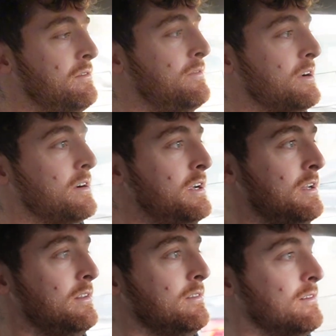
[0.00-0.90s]

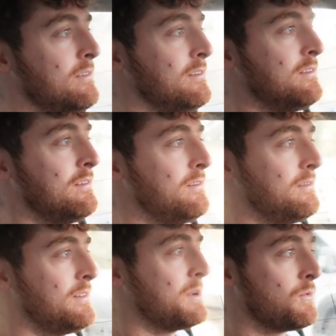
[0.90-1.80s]
very
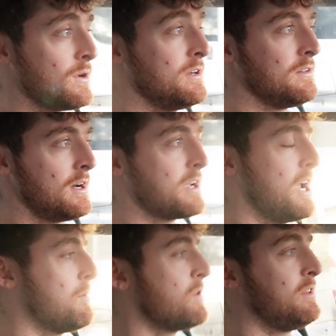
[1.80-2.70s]
like real on
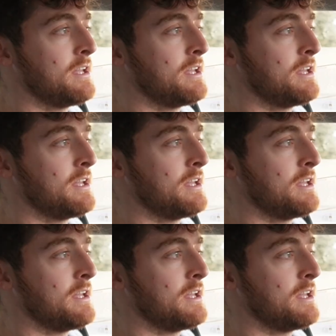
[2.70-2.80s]
camera.